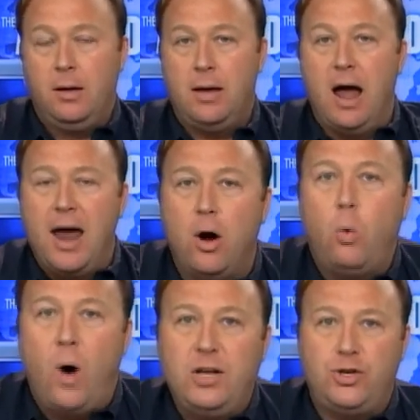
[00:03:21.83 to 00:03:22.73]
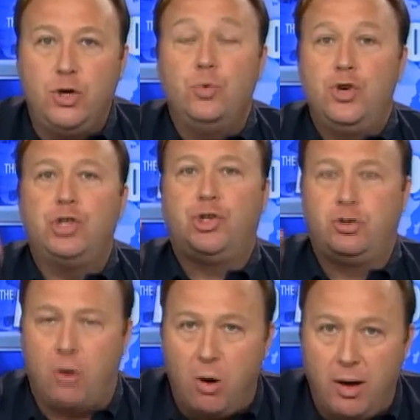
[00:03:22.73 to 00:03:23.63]
Now, I don't want to
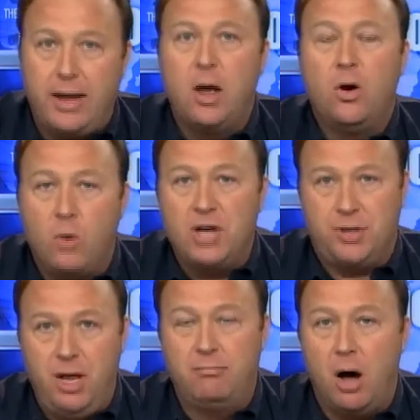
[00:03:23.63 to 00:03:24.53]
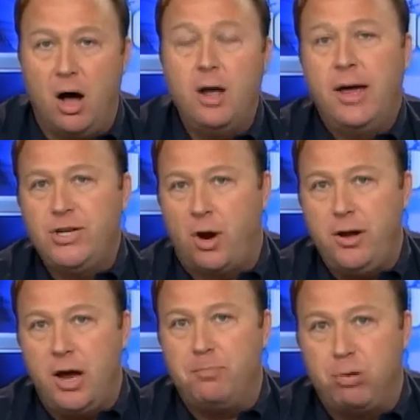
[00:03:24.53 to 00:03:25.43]
destroy Rush Limbaugh. He's
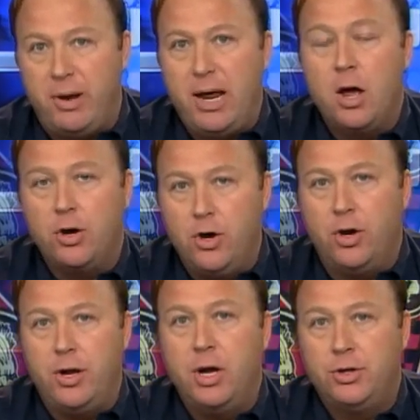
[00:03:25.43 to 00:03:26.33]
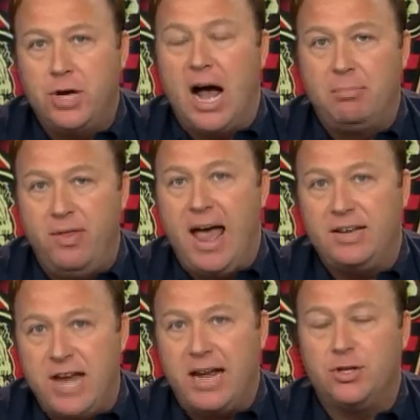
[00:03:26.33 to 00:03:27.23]
already done a pretty good job of
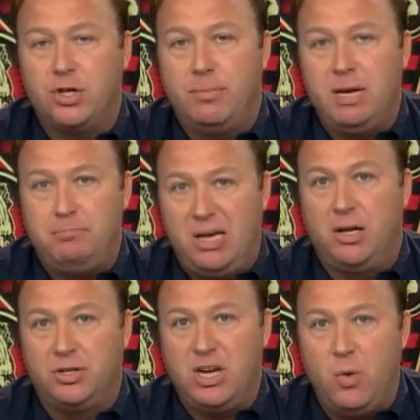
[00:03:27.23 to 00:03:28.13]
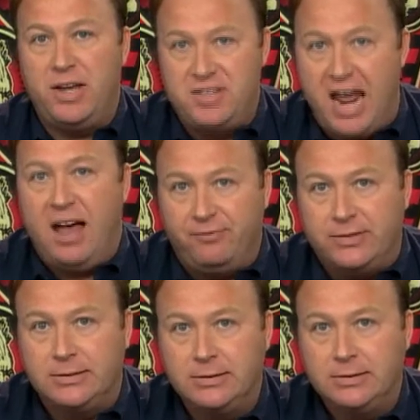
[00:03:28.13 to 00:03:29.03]
that. Taking so many pills, he went deaf.
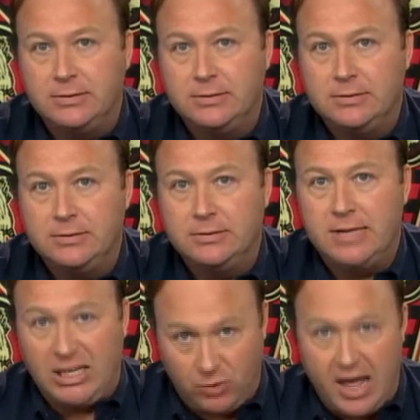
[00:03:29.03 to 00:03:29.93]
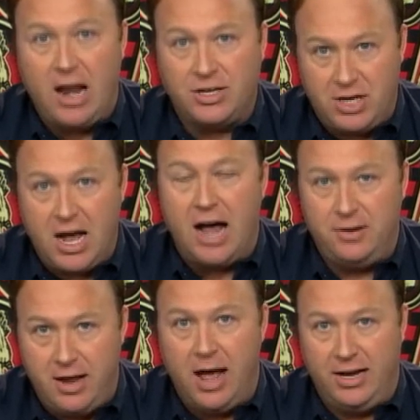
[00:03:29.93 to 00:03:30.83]
That's what that
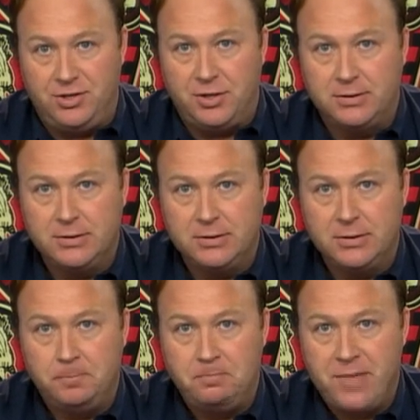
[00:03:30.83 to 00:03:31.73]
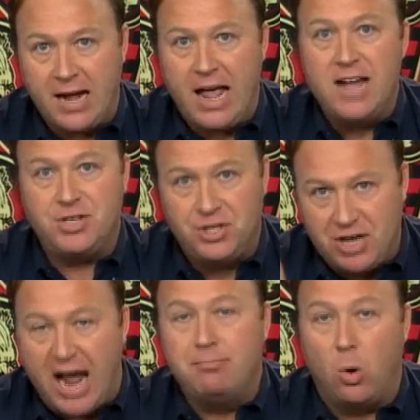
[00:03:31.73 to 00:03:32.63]
Oxycontin does. That guy's a
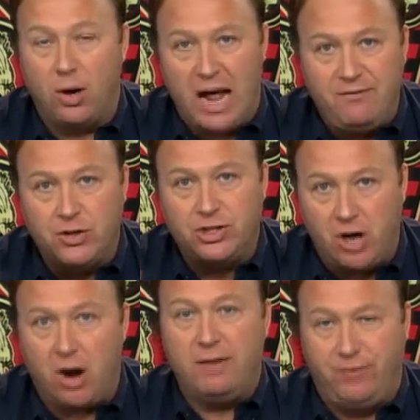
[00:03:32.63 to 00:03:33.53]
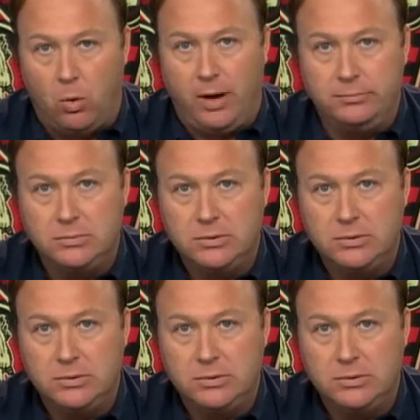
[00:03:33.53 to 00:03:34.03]
cyborg. I feel sorry for him.